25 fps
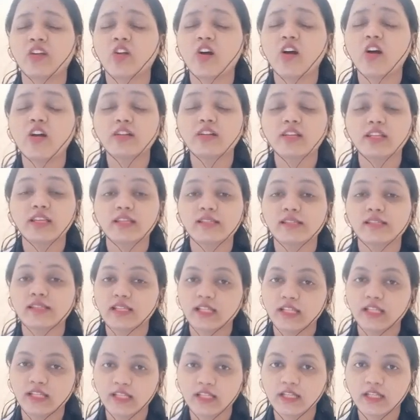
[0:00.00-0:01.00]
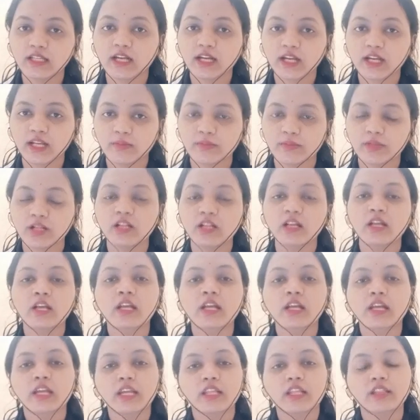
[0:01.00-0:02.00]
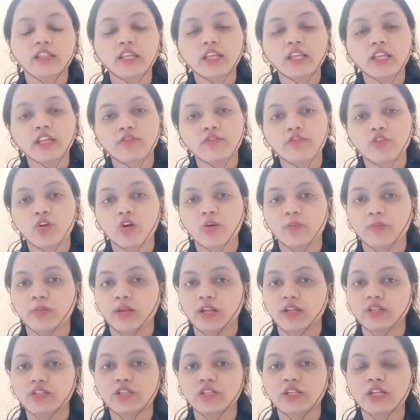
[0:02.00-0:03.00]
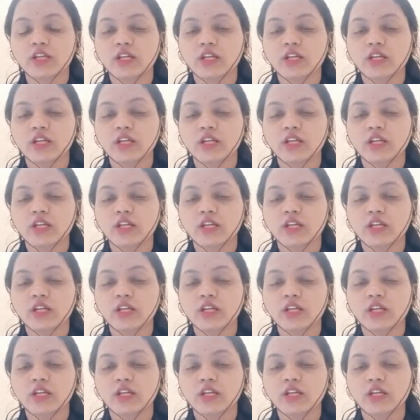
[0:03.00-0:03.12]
not easily degradable in the environment.